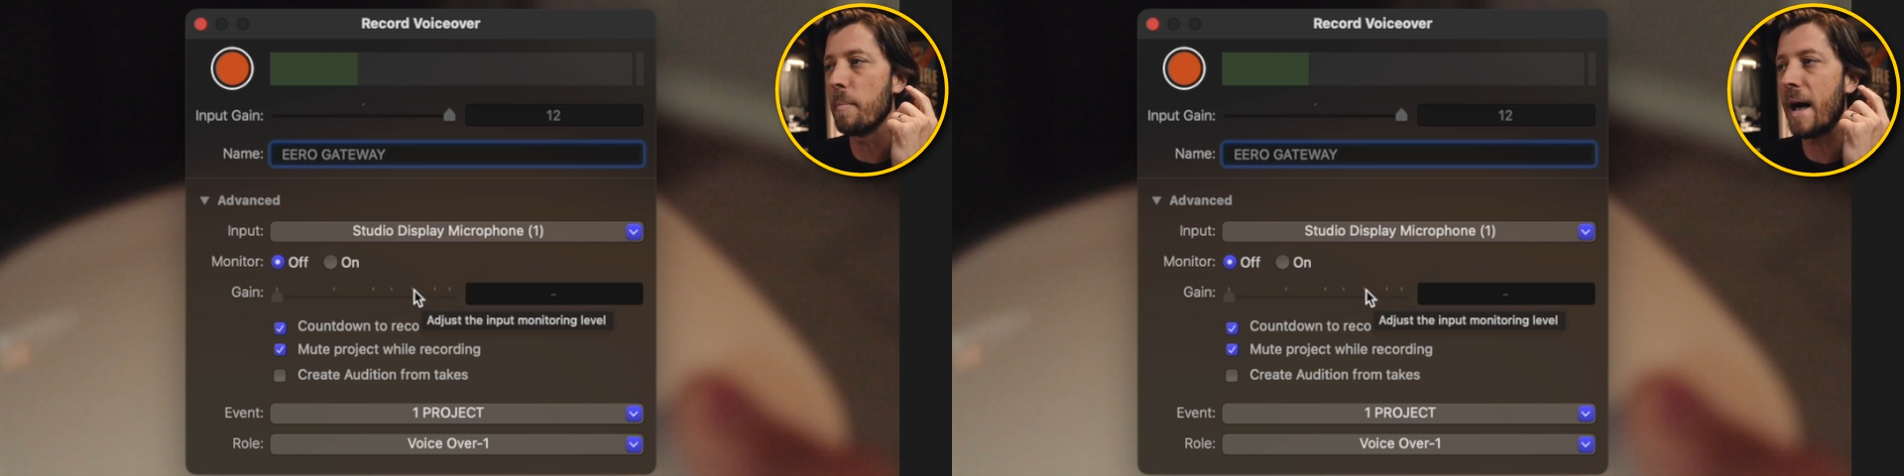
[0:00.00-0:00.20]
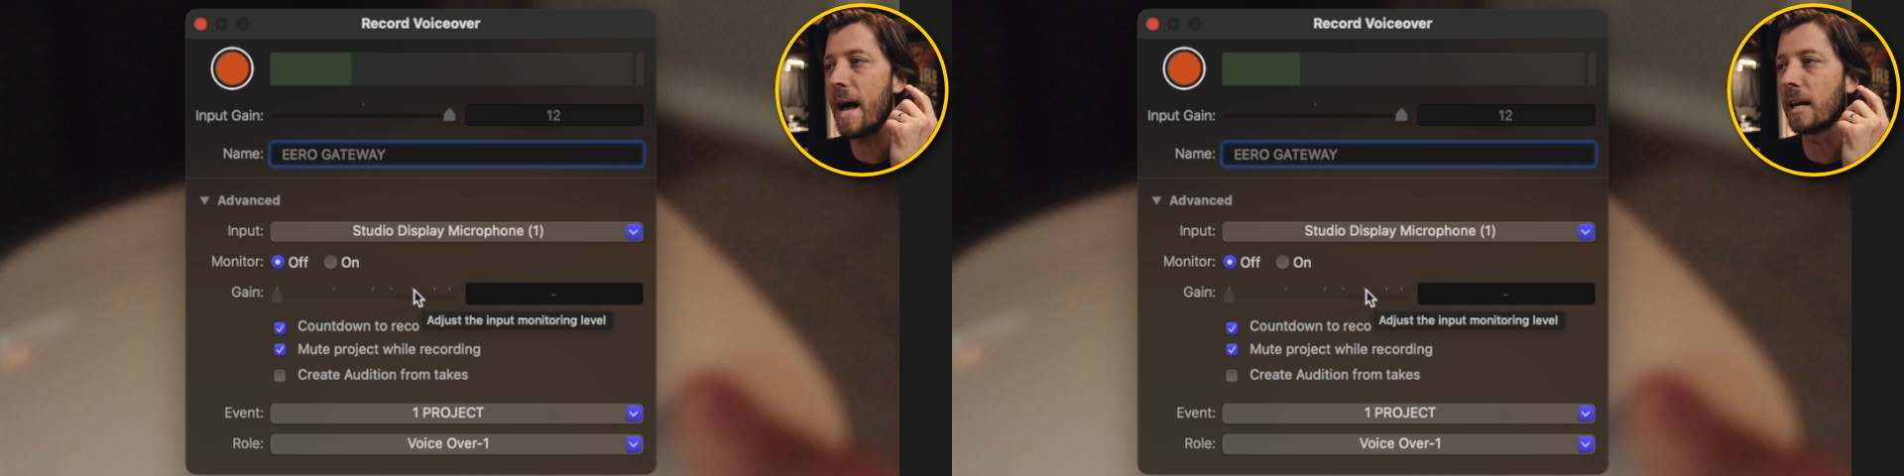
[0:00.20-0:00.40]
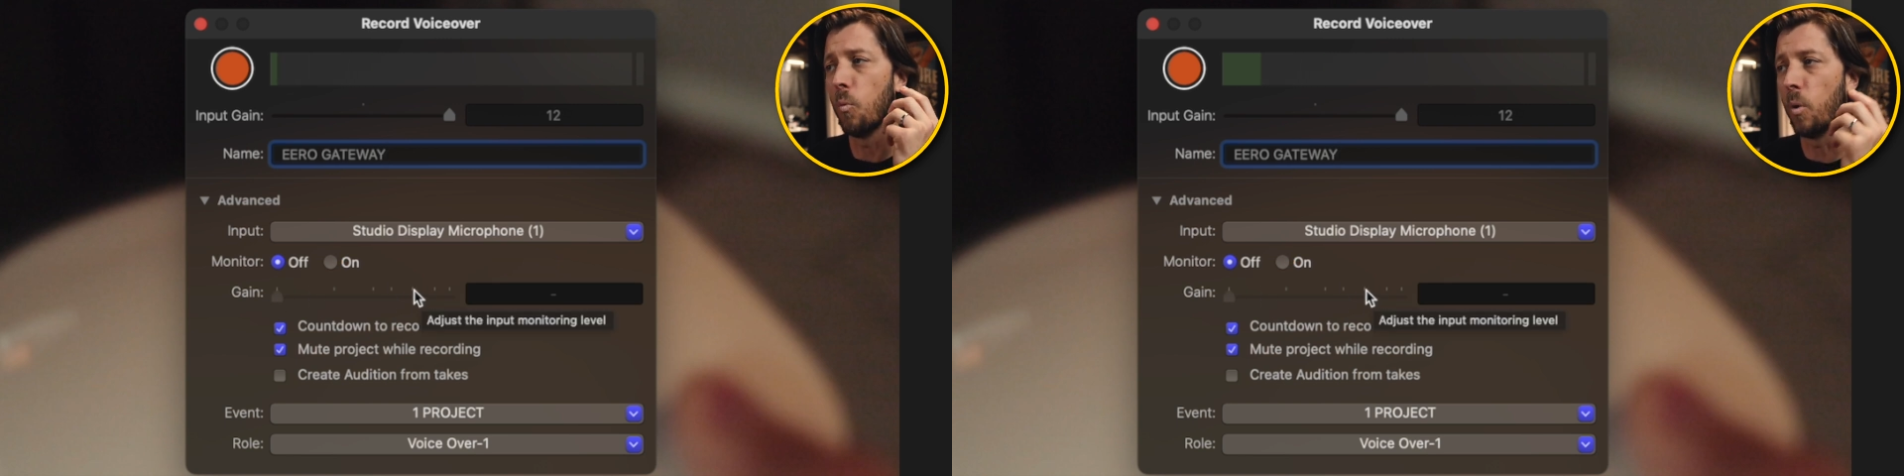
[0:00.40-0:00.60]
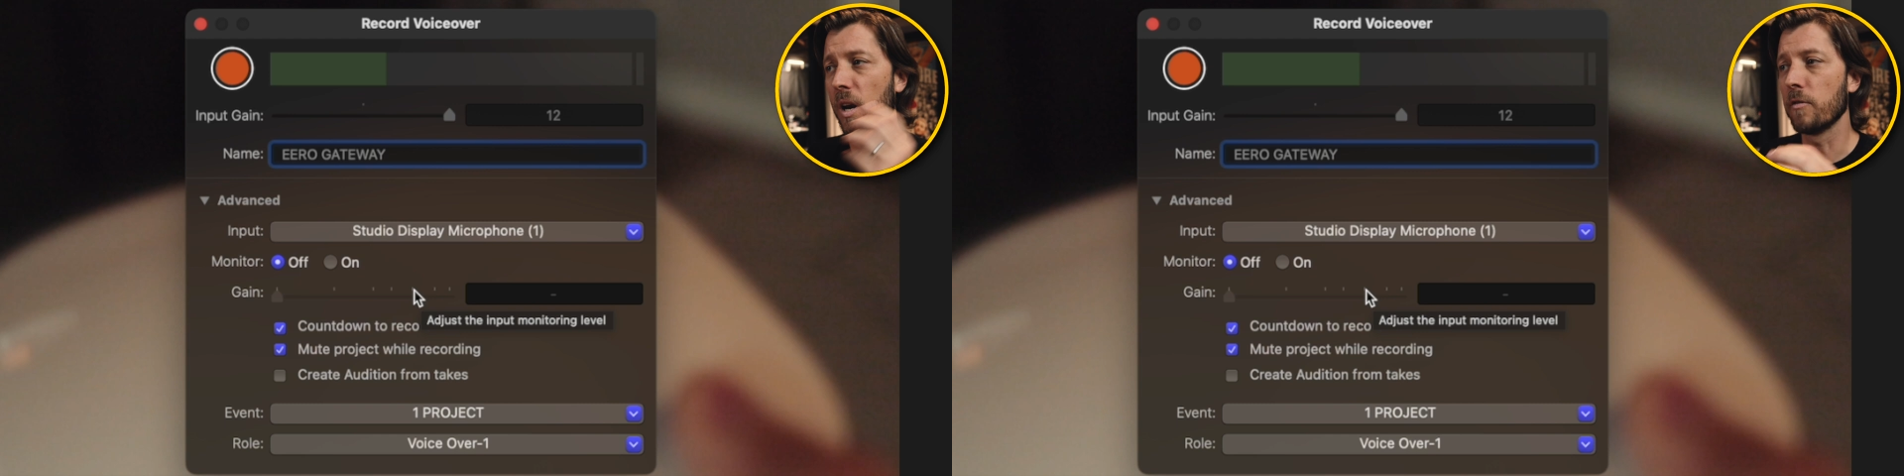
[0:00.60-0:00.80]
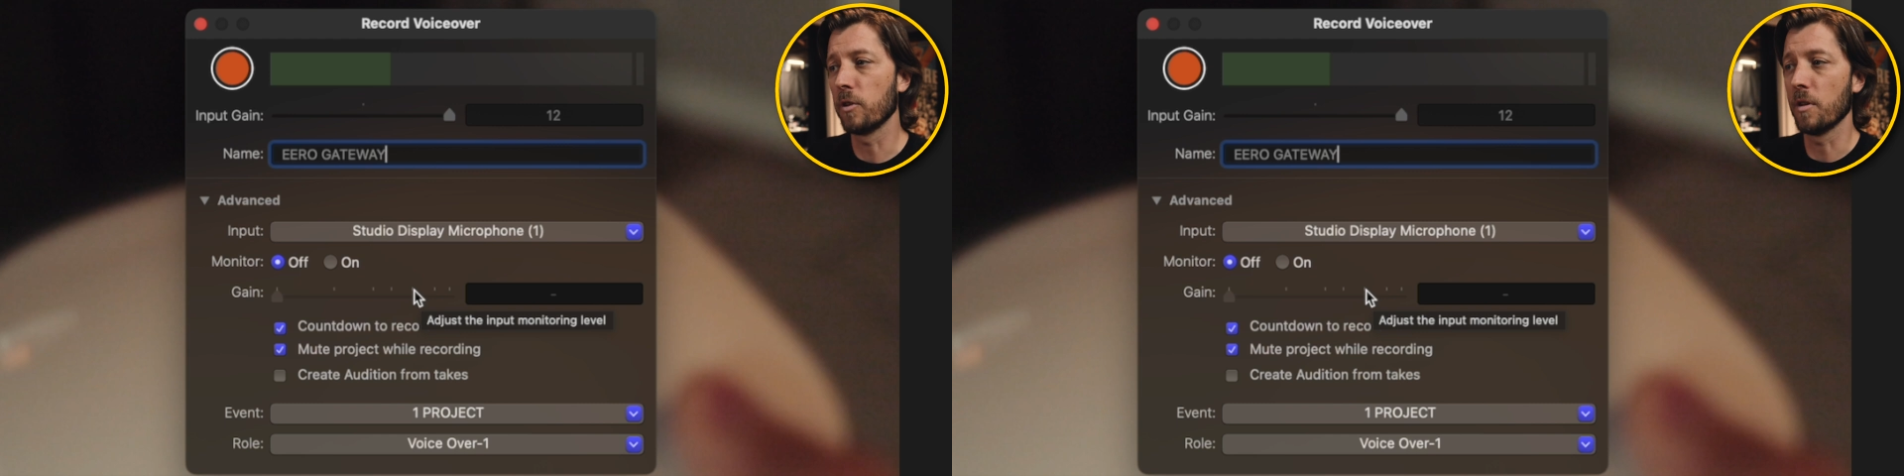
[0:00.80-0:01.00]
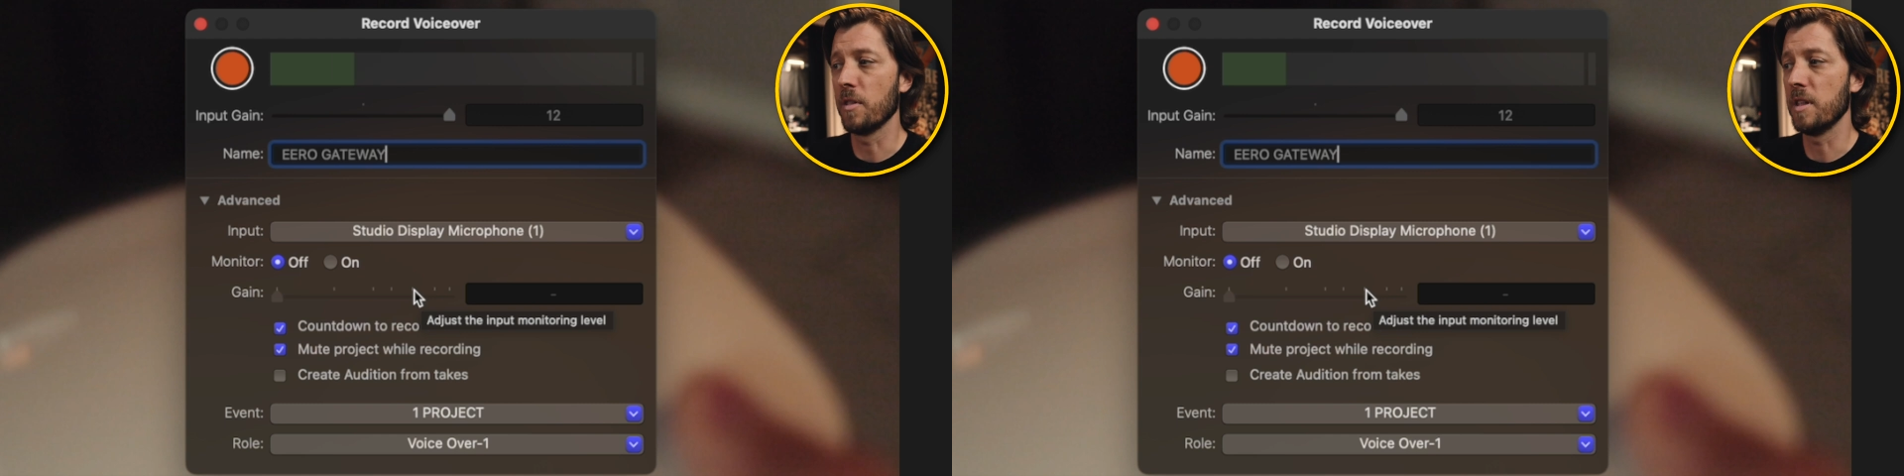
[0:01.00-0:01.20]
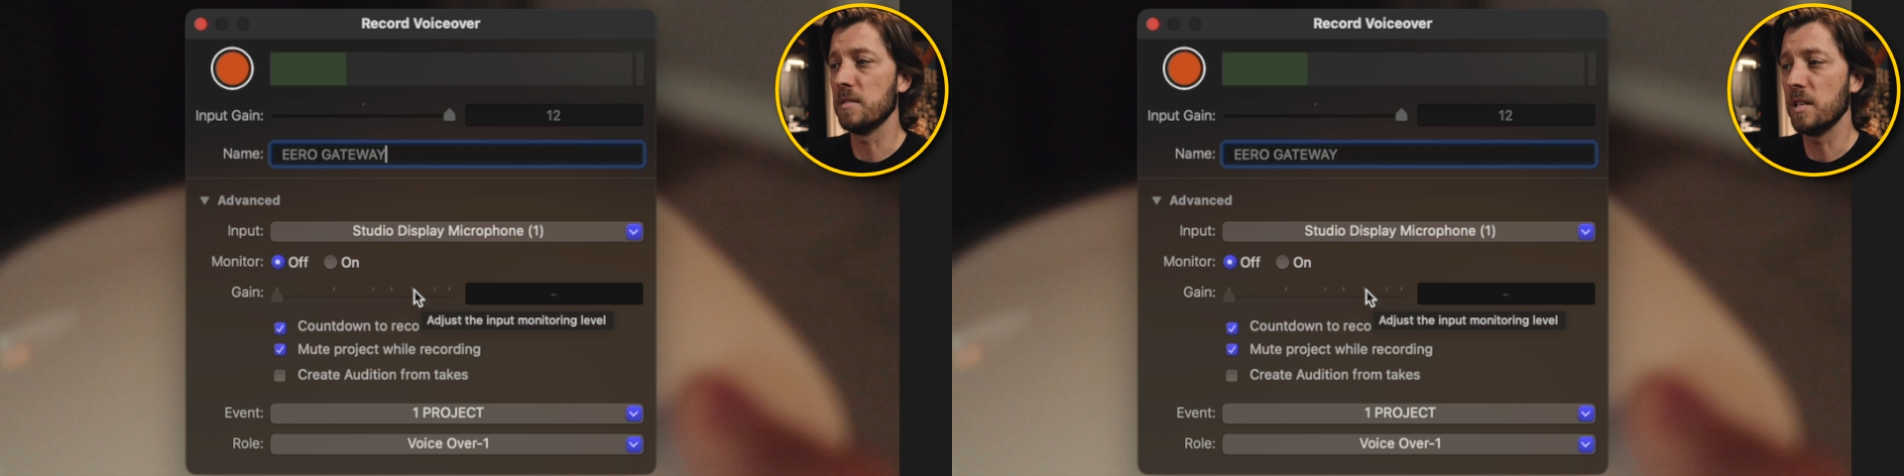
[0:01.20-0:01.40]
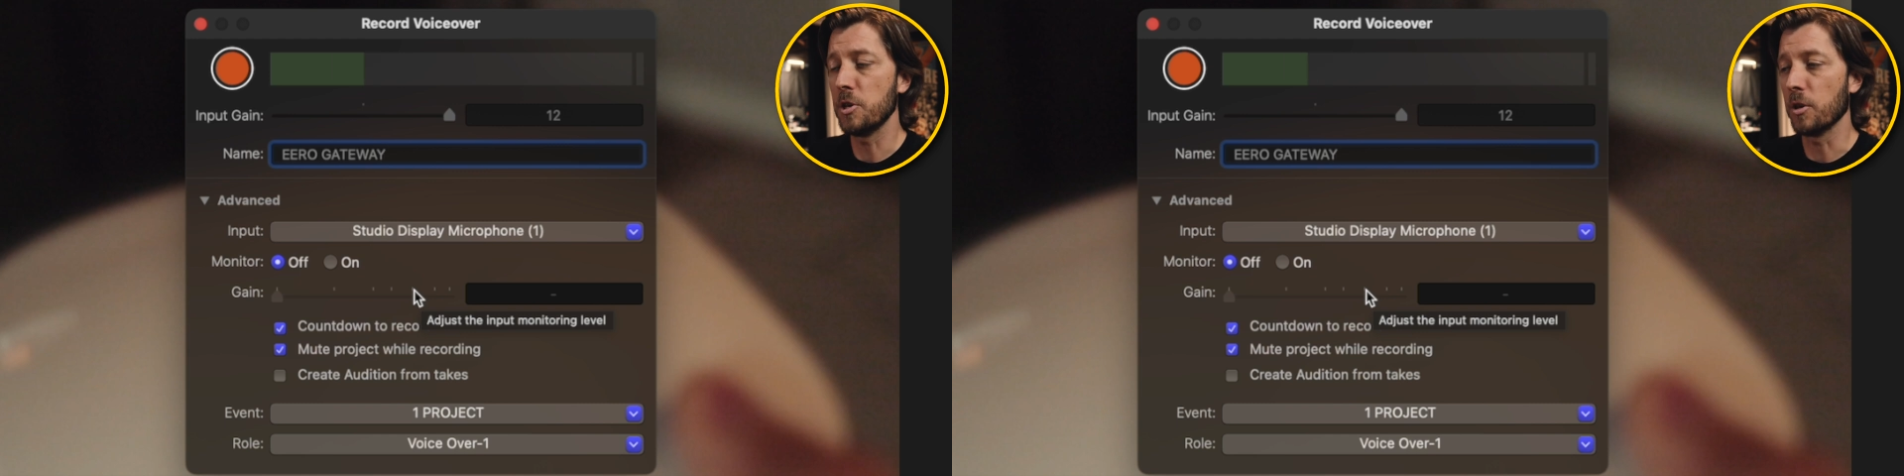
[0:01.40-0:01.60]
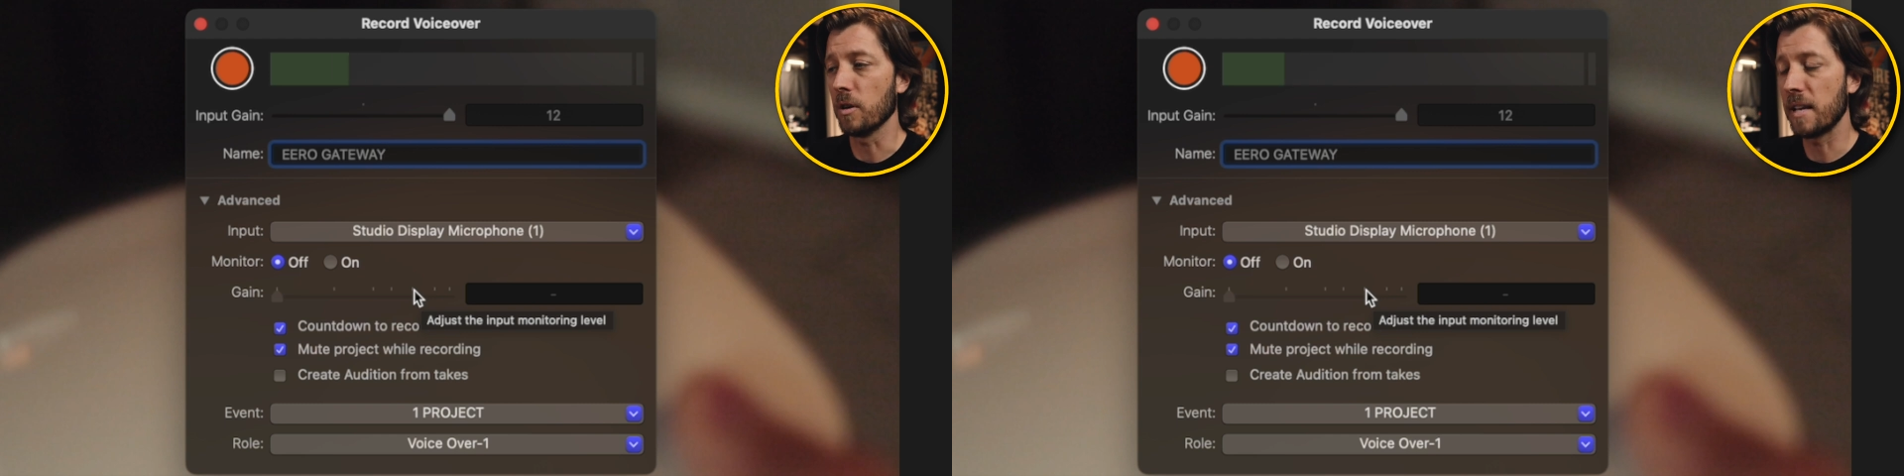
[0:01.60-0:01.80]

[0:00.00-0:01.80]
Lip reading: back whatever is in your